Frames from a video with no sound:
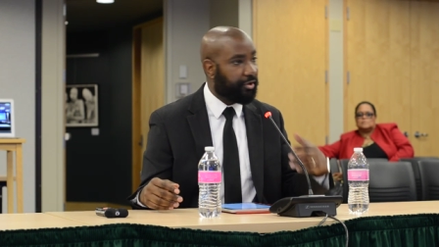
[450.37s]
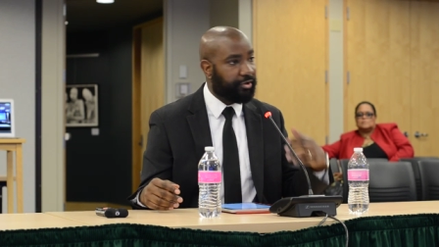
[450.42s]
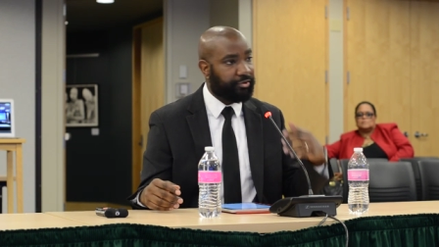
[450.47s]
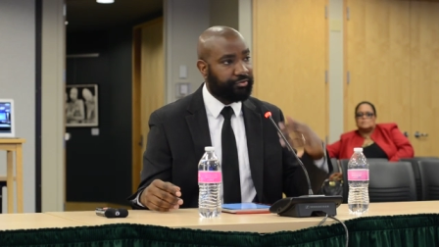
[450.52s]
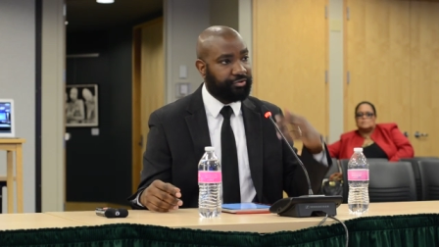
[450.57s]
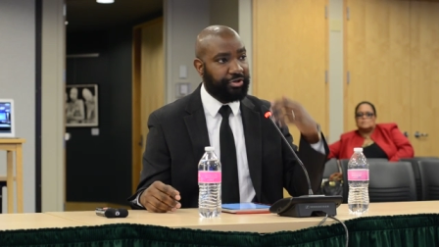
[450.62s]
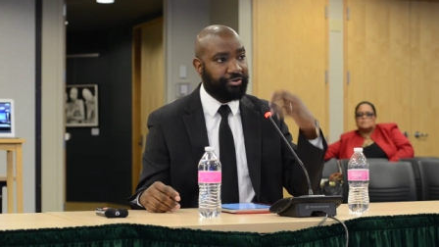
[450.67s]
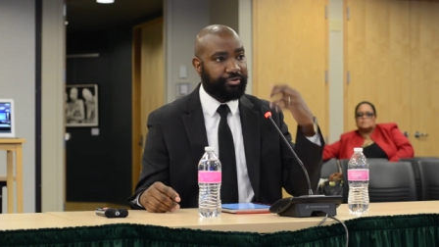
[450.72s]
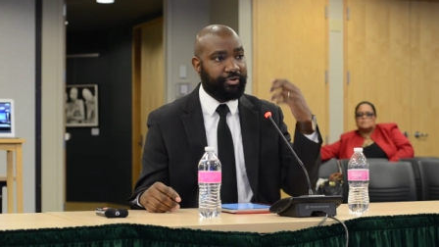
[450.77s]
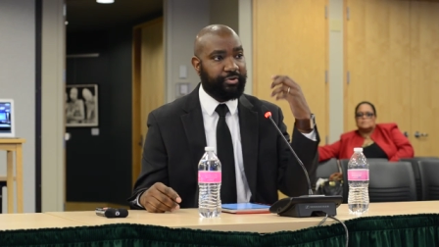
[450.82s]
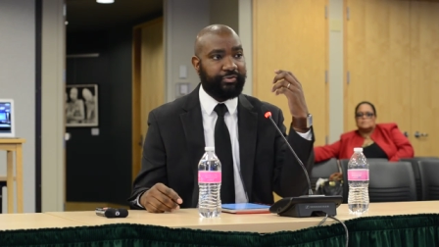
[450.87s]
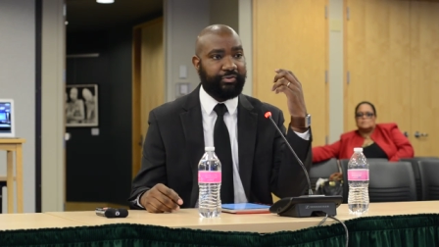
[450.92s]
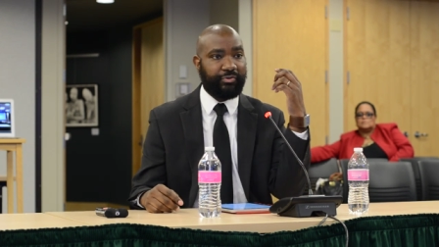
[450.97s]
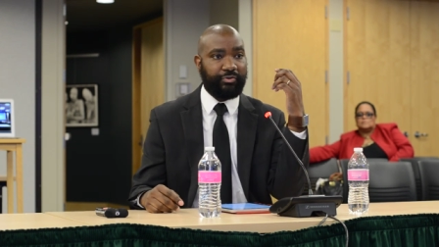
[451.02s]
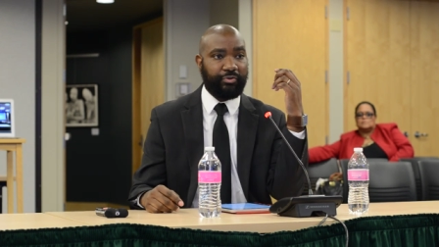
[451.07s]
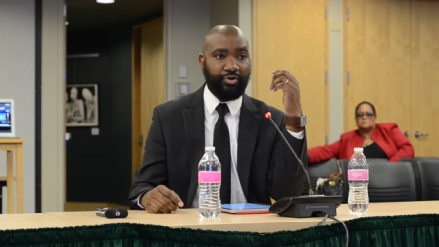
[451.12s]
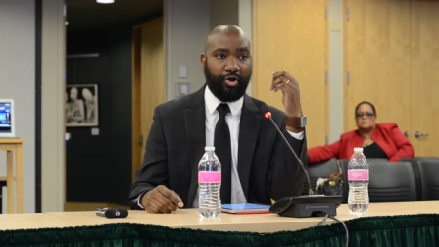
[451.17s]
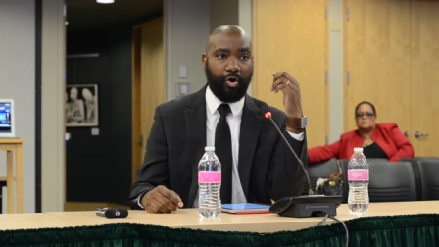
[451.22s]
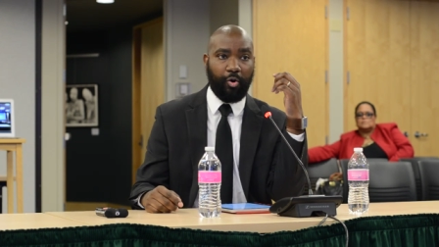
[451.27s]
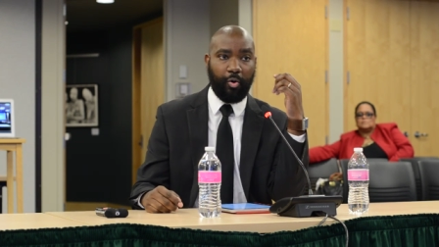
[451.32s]
Teachers
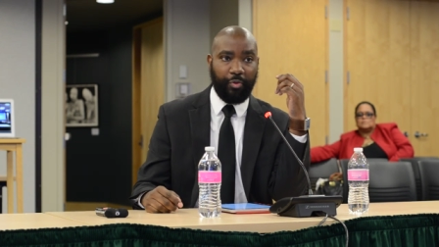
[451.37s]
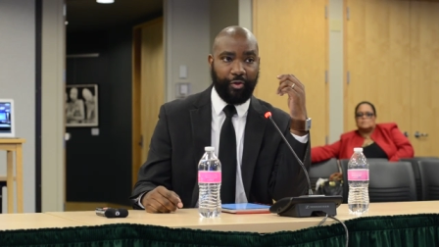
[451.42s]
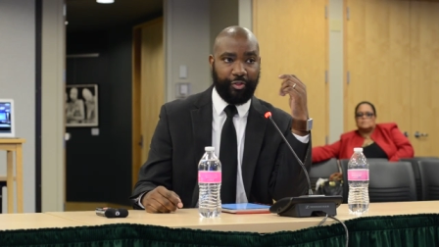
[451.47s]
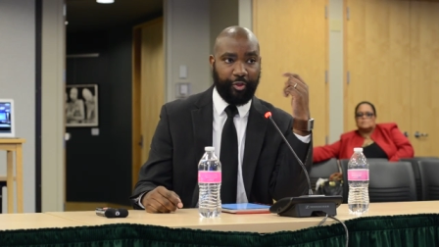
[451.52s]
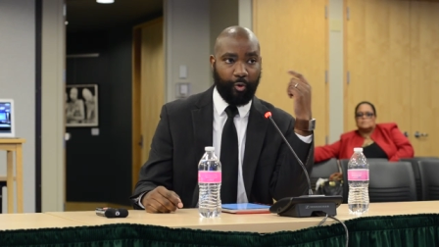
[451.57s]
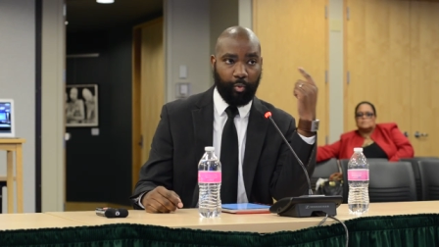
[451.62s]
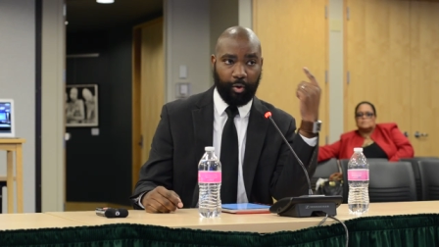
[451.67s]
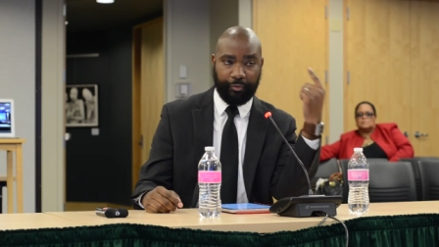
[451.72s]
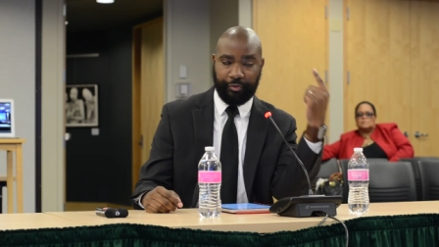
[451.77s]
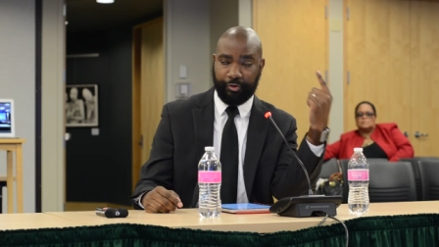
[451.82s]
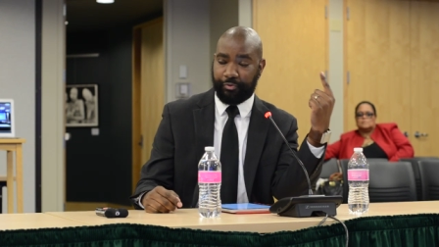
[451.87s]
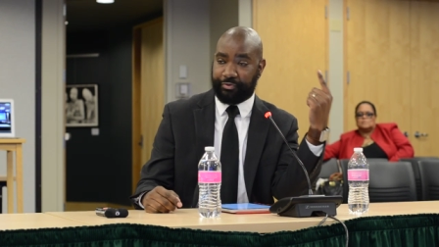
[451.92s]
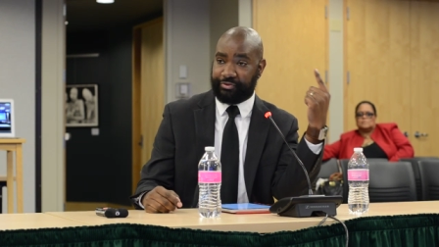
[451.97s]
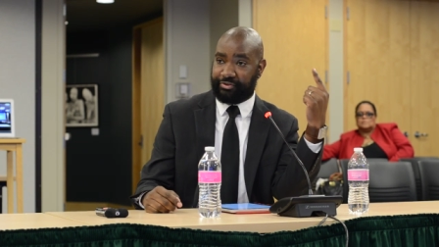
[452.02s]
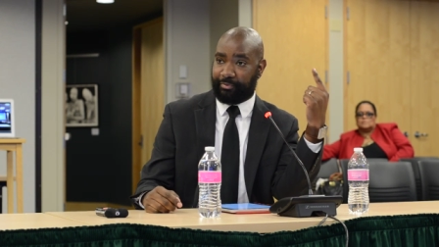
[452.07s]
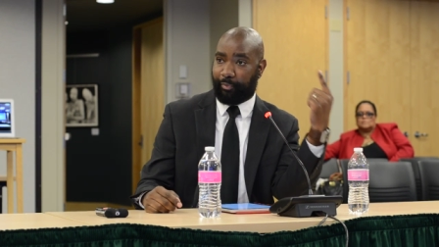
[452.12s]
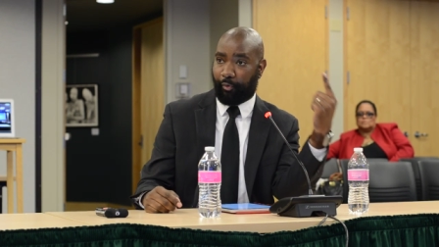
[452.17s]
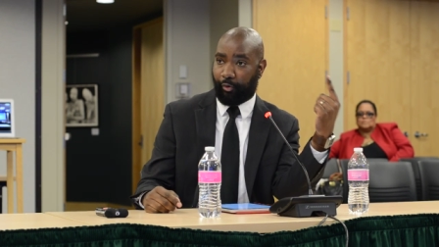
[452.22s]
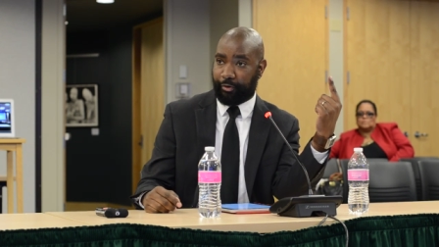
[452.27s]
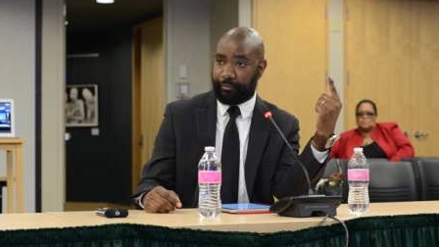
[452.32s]
know that the work they're doing is
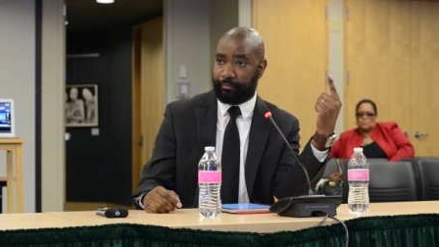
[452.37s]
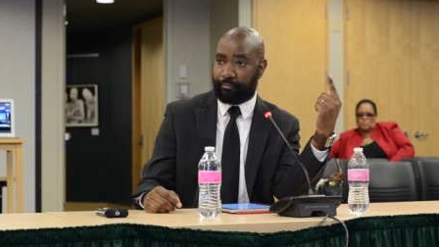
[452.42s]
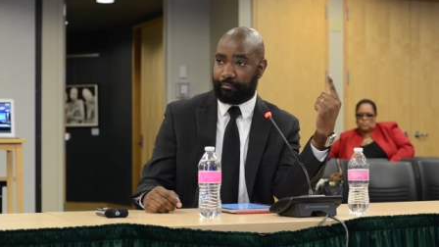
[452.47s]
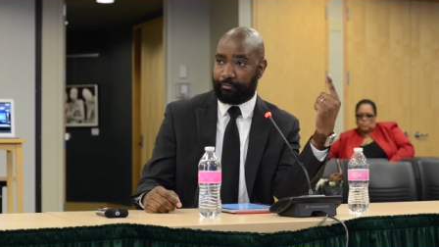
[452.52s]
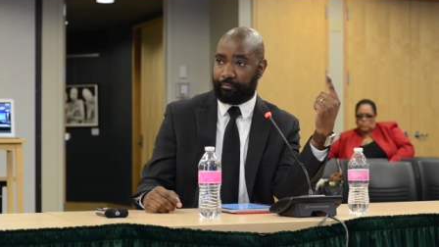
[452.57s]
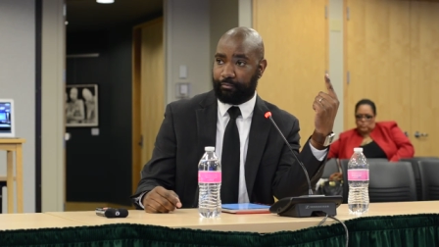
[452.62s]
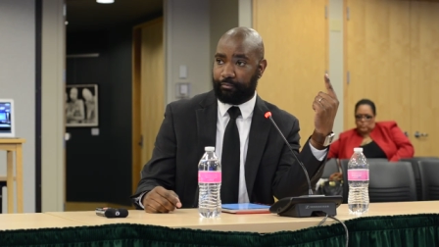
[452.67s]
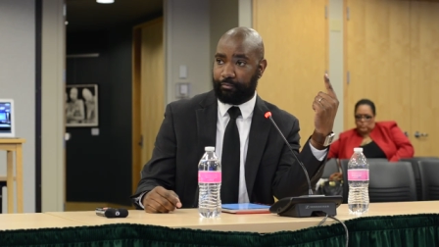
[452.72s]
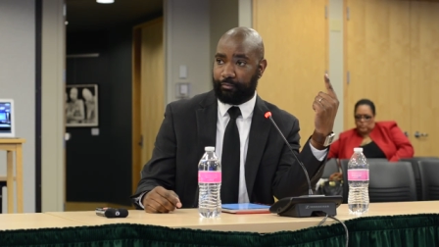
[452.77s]
important,